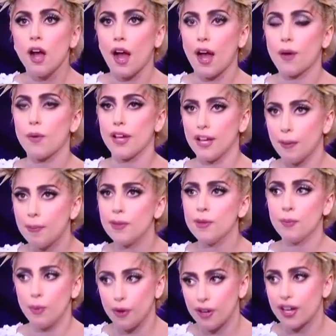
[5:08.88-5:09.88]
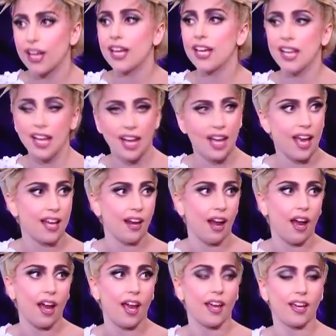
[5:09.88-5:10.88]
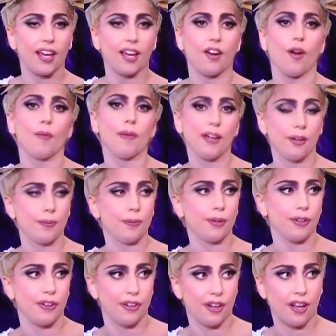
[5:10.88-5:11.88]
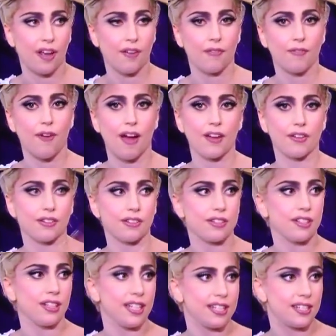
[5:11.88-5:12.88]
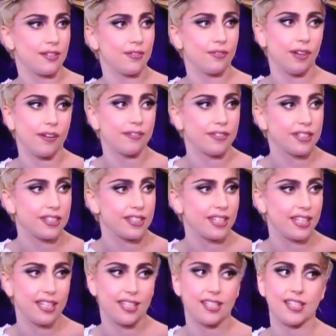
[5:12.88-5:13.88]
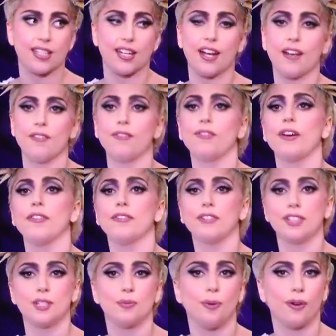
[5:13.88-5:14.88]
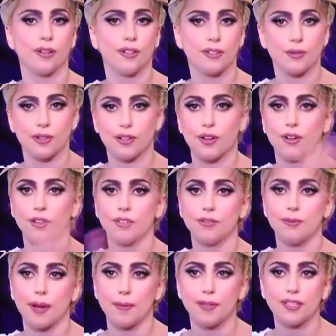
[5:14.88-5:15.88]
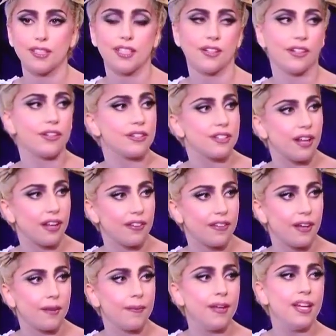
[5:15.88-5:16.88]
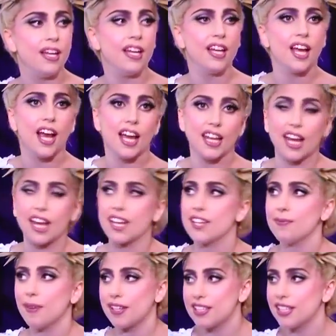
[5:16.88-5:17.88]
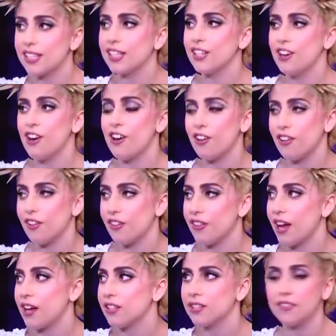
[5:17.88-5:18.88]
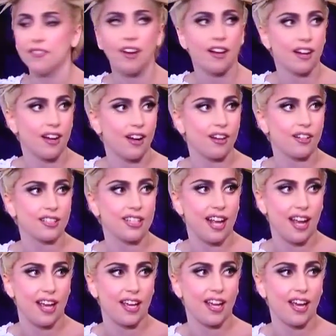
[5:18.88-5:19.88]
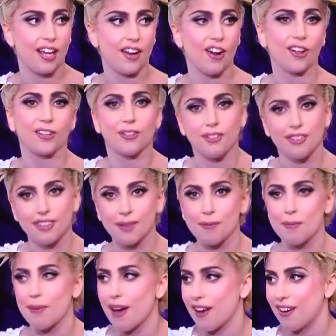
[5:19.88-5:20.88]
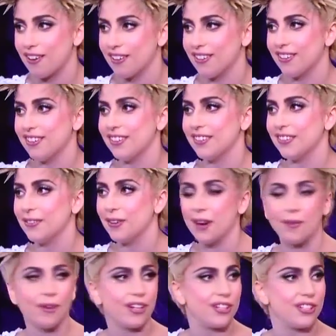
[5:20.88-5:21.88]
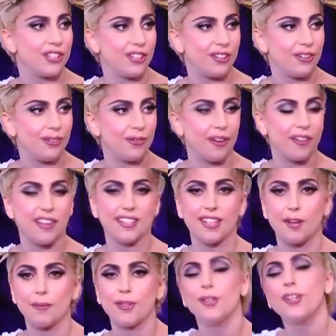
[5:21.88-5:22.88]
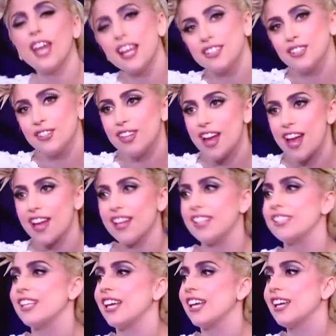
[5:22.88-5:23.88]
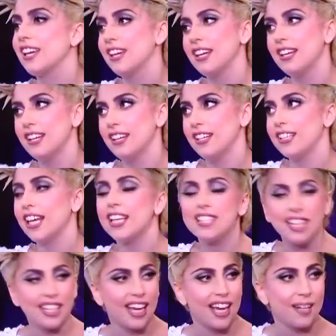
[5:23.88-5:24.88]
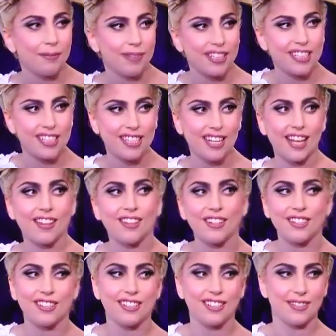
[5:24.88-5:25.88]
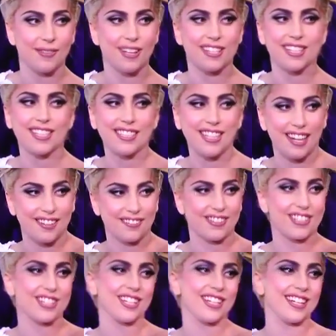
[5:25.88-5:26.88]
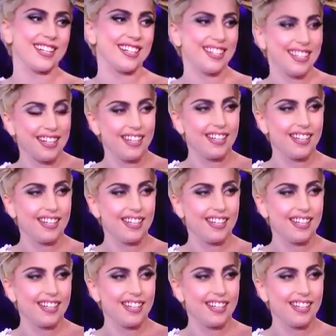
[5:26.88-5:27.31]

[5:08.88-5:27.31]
I wake up in the morning and I get on my computer and I have files, lists of references, and I have reference boards with all of my materials on them. And I basically call the House of Gaga all day and argue with them about what I want to do while they tell me, you can't do that. And I say, yes, I can bleed to death on domestic television.